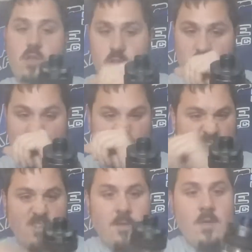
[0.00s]
and chucks,
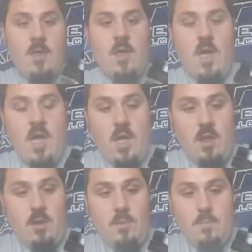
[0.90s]

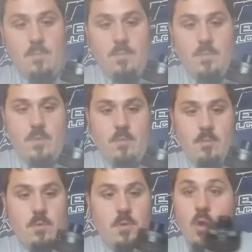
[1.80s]
and
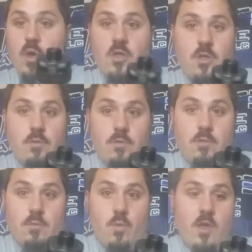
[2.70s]
no issues
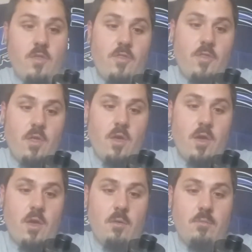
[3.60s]
with
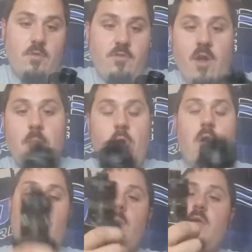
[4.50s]
dry
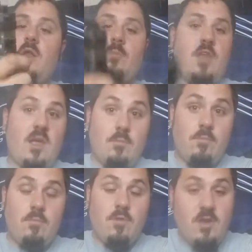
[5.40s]
burn. I mean, I'm
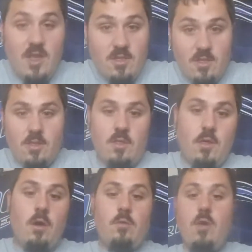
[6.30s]
taking decently
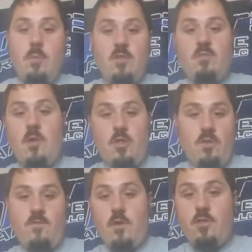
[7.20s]
long rips,
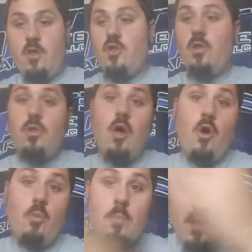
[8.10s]
especially for such a
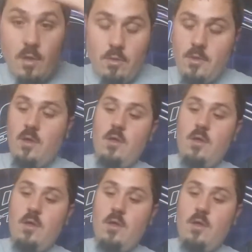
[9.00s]
low build